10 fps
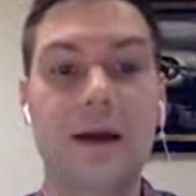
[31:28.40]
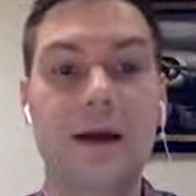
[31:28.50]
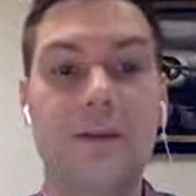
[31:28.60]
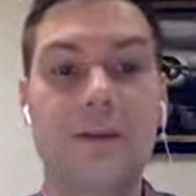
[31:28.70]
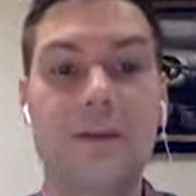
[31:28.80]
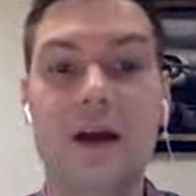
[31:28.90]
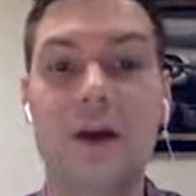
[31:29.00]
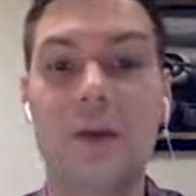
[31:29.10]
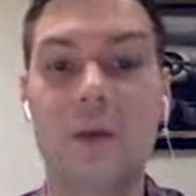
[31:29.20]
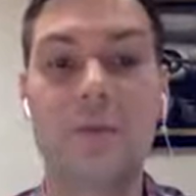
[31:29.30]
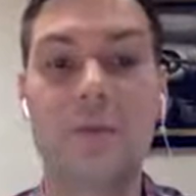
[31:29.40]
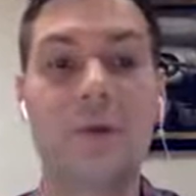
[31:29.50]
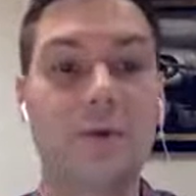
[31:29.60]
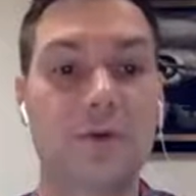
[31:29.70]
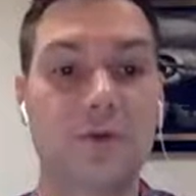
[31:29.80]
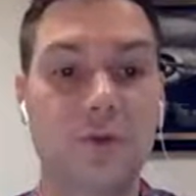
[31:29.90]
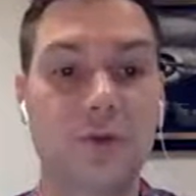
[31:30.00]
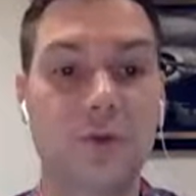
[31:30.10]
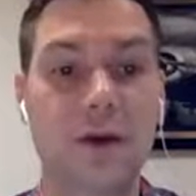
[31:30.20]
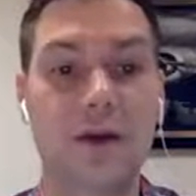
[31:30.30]
So the other one, the multiple
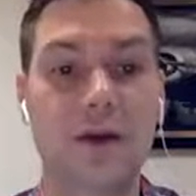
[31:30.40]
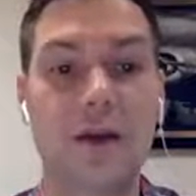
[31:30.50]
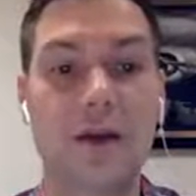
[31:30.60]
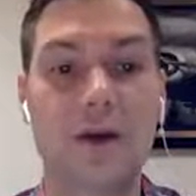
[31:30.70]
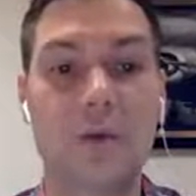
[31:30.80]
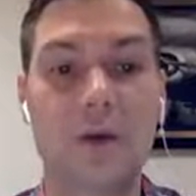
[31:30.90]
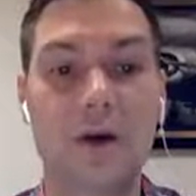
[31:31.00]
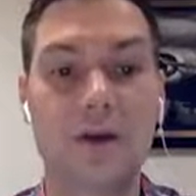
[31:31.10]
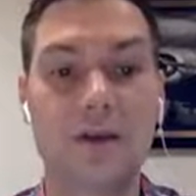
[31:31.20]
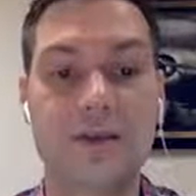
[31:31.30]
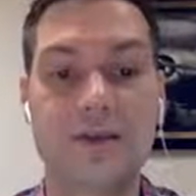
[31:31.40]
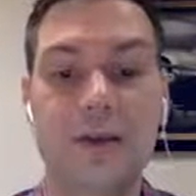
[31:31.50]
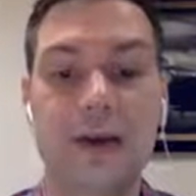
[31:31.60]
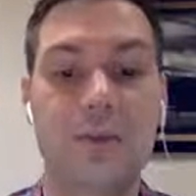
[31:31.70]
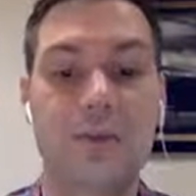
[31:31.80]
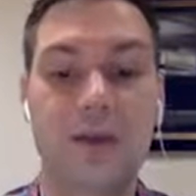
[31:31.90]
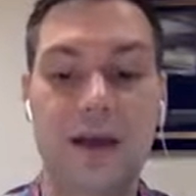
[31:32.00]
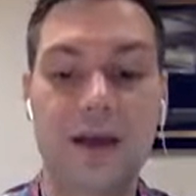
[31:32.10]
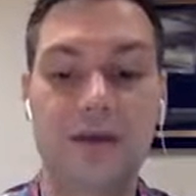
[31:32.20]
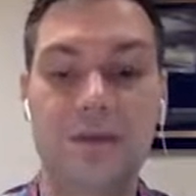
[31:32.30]
choice one, was the
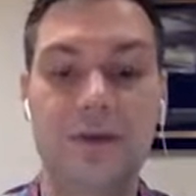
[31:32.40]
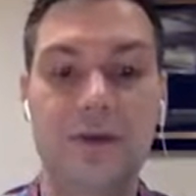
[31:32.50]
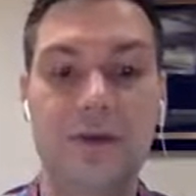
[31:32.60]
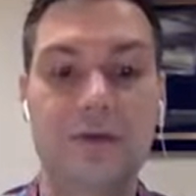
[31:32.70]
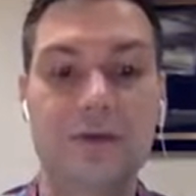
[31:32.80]
8.8 million